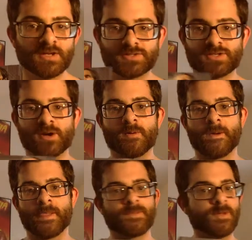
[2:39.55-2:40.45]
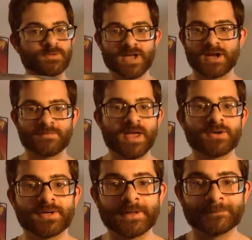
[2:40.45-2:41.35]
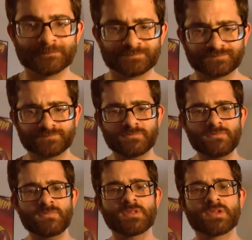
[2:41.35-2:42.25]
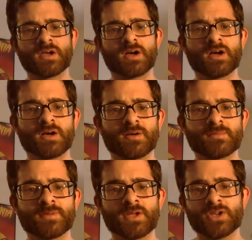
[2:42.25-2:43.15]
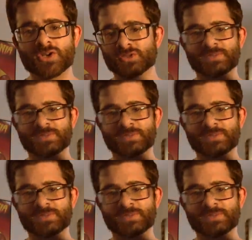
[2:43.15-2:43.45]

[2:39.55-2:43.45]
So no documentary, no